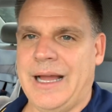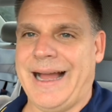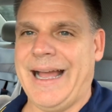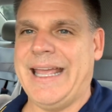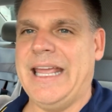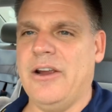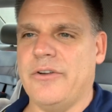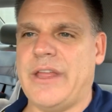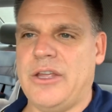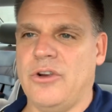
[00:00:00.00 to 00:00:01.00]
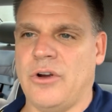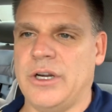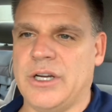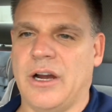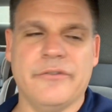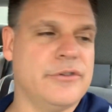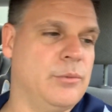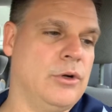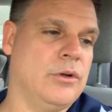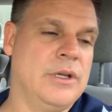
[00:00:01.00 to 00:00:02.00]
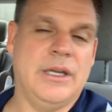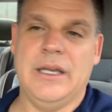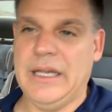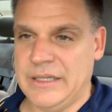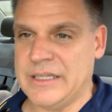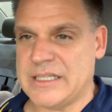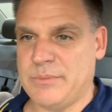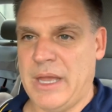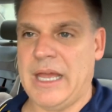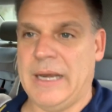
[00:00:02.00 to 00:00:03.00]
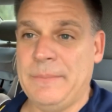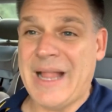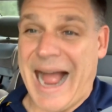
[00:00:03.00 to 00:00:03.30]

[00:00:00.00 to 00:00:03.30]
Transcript: I hear that you're uncomfortable in this bed.